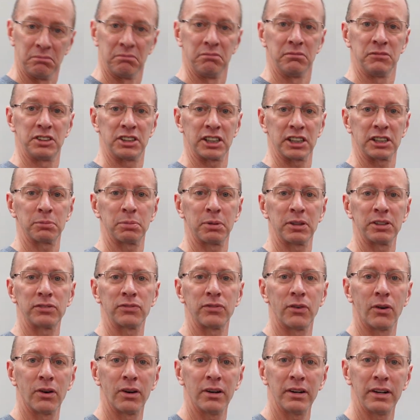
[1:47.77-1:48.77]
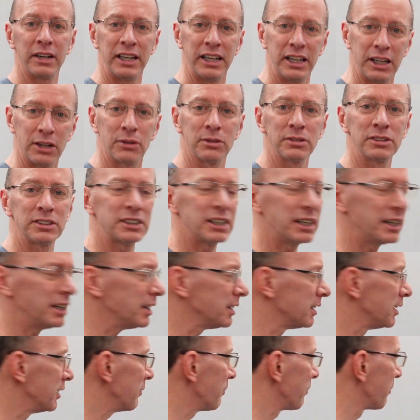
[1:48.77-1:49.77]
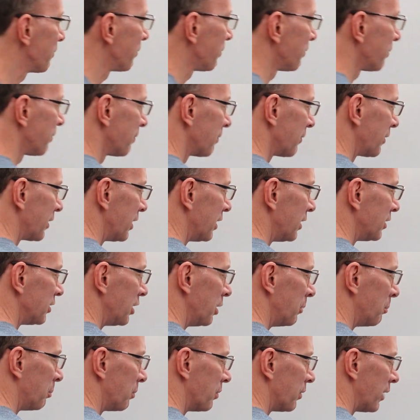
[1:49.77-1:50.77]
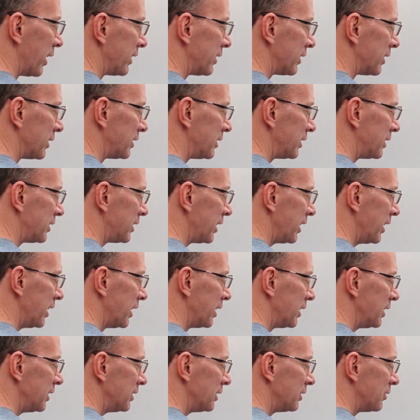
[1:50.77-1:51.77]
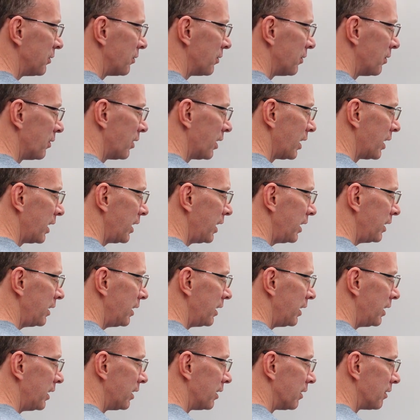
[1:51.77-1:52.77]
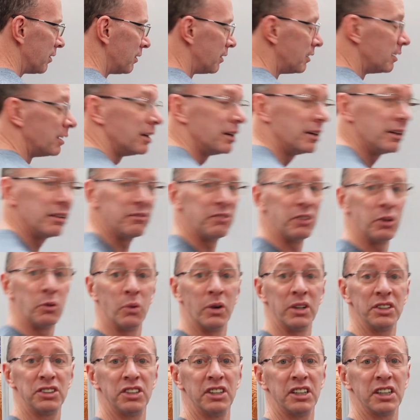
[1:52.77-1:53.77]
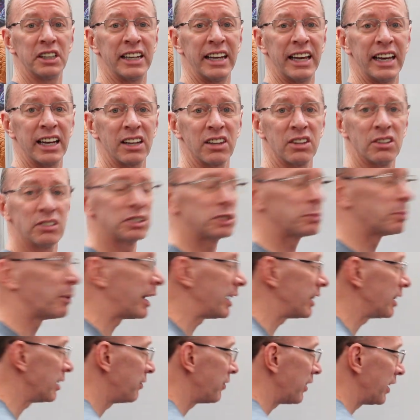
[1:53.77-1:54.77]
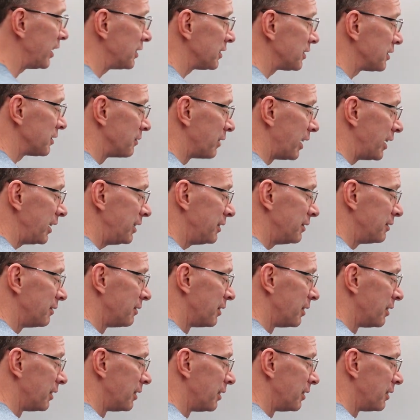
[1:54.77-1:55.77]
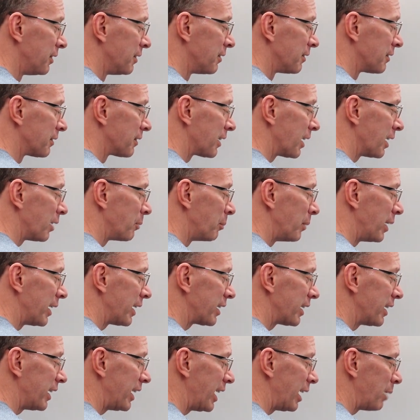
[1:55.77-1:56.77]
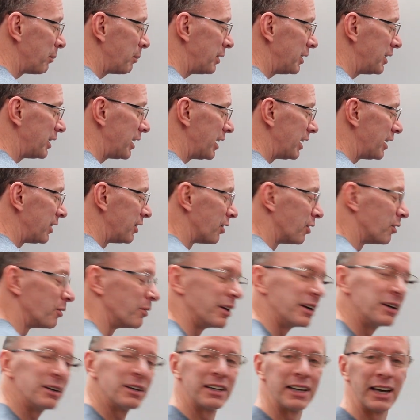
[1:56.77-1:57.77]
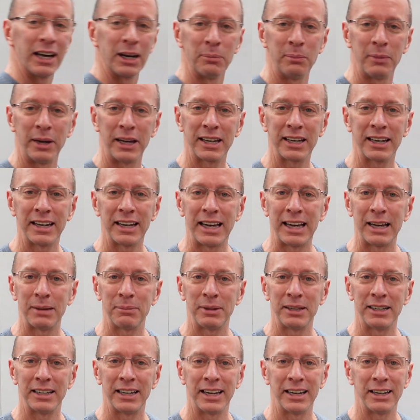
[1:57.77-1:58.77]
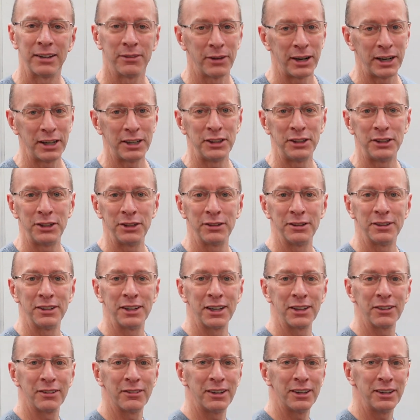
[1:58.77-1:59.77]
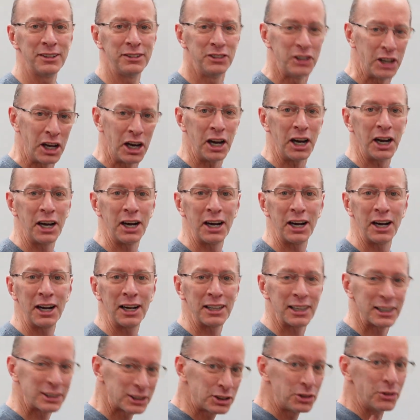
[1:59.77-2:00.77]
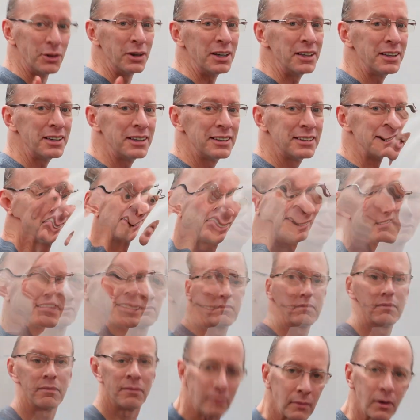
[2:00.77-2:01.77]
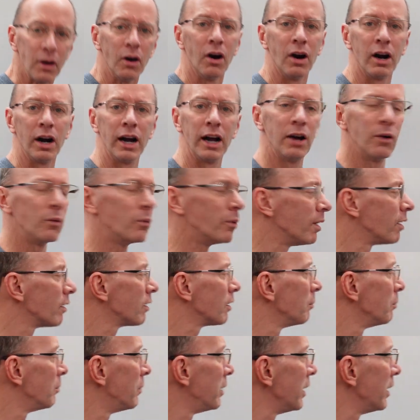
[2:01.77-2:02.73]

6 plus 4 equals 10. So you write the 10 right here. If you want to, you can add a little smiley face. Hey, Got to make it a happy day, don't we? Got to make it a happy day. Ready to do another one? Yeah, let's do it. All right, welcome